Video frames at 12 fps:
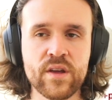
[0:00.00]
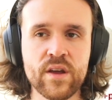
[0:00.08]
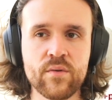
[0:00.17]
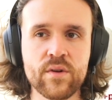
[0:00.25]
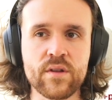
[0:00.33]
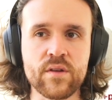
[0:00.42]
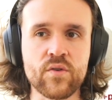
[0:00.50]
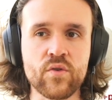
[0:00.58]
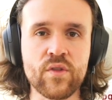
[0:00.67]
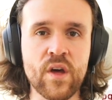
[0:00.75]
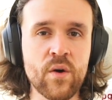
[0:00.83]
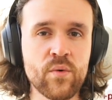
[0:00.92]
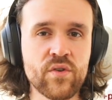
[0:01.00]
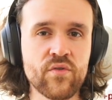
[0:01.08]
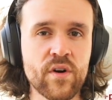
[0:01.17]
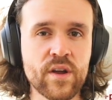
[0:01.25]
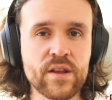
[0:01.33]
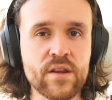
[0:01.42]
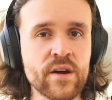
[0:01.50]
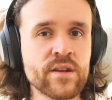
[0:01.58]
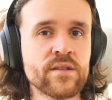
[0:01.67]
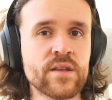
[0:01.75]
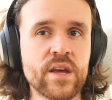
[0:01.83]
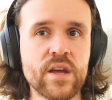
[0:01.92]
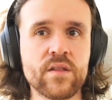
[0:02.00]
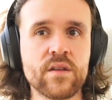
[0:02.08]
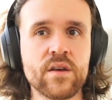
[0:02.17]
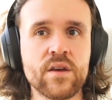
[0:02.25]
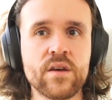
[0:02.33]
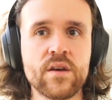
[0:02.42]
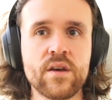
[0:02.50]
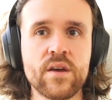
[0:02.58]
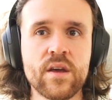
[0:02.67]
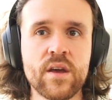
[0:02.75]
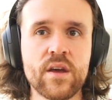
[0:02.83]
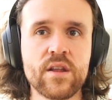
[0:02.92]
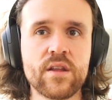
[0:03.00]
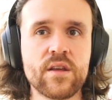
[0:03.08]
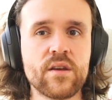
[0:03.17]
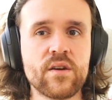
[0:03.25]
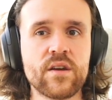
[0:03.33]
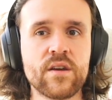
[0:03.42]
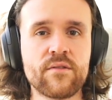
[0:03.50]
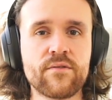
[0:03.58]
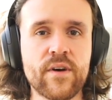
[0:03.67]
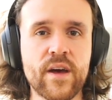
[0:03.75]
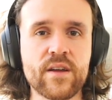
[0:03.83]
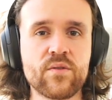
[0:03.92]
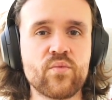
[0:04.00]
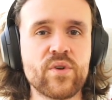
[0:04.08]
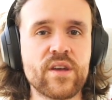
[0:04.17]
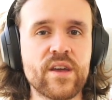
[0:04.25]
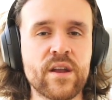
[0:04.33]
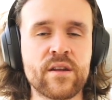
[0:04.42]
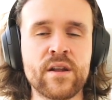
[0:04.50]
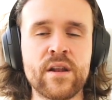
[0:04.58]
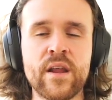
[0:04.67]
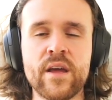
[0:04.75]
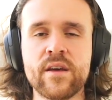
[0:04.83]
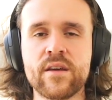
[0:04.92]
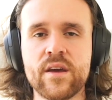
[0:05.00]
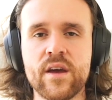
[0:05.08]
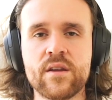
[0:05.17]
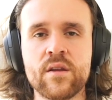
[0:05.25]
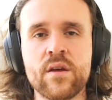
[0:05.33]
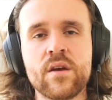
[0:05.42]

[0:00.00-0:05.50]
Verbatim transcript: characters. So now we're drawing 19, and in fact, we get a delay again.